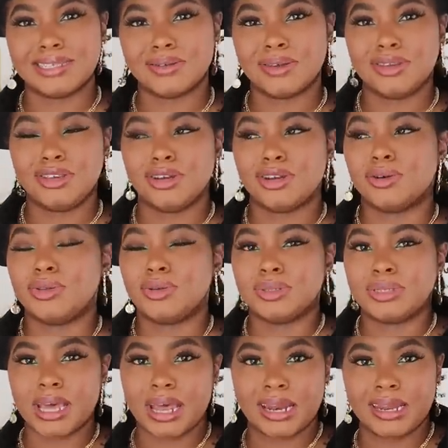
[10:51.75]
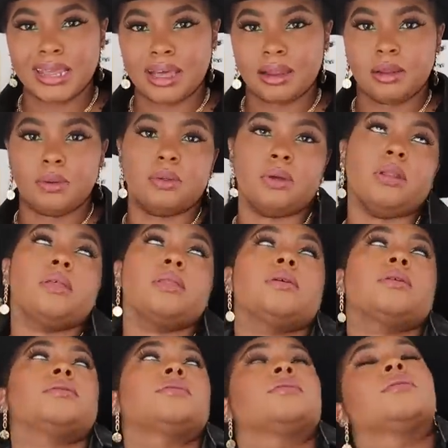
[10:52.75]
So it, you know, you sat it down, it would go like
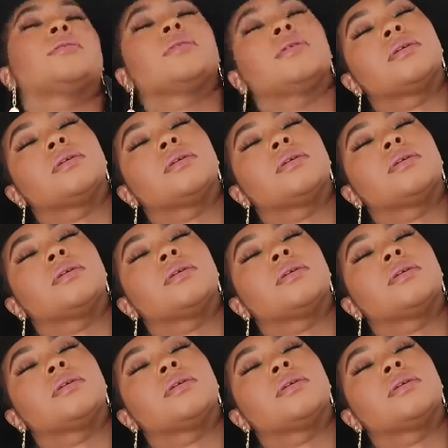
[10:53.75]
this.